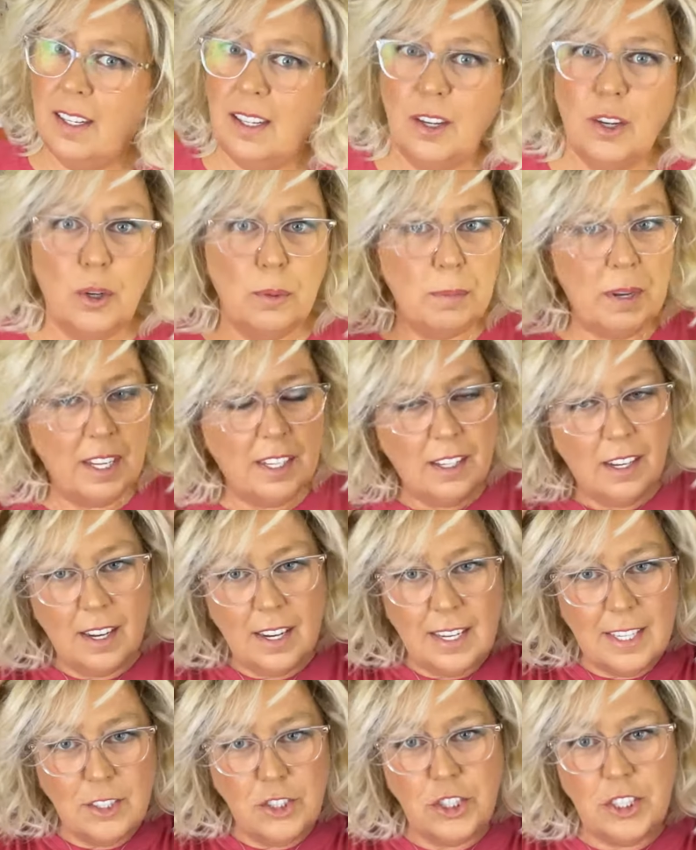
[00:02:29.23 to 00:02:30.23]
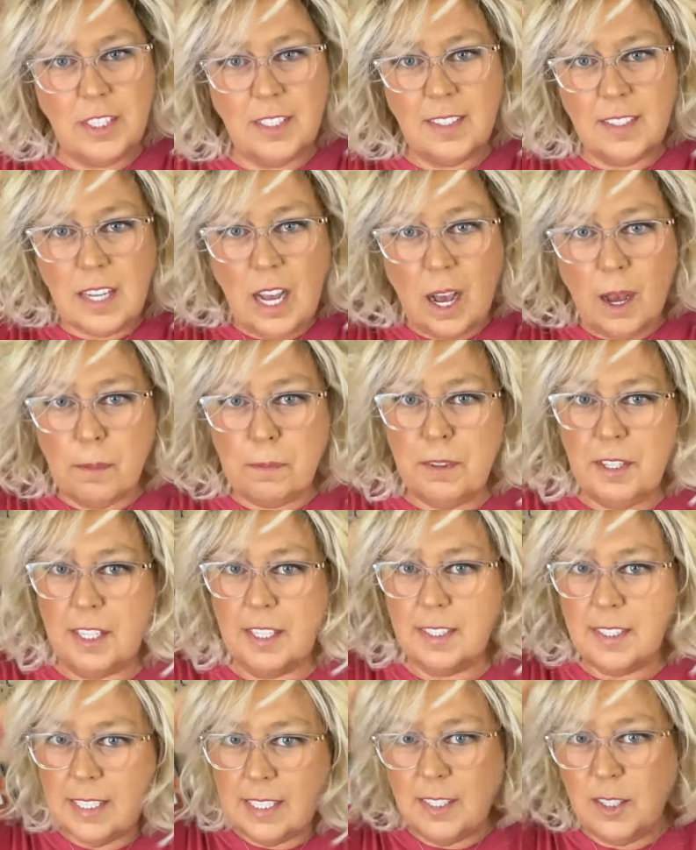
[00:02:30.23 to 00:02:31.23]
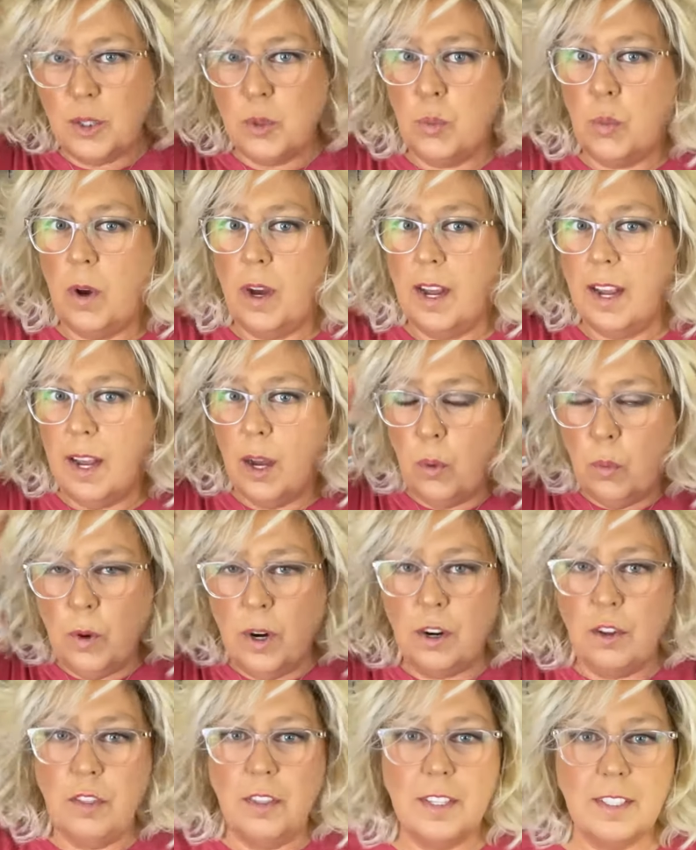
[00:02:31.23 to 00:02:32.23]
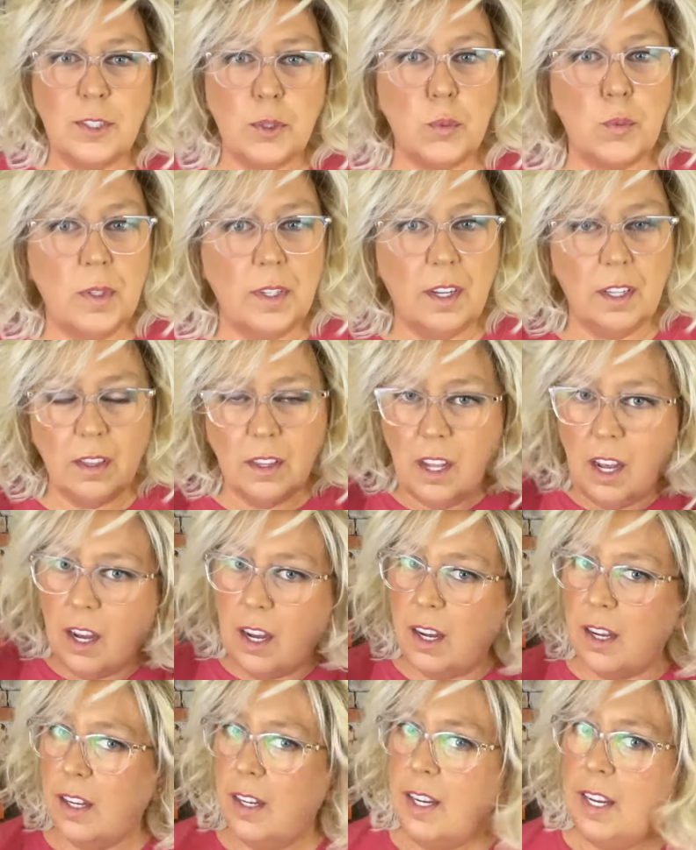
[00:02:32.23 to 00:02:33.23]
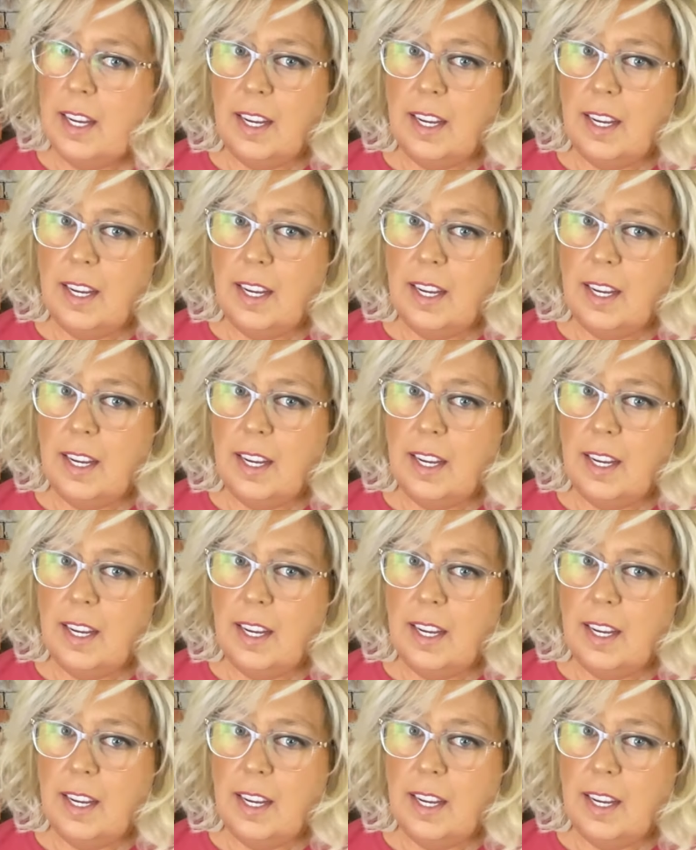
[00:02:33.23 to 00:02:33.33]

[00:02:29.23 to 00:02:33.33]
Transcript: oh my gosh, it's obvious as to why I wear this one a lot.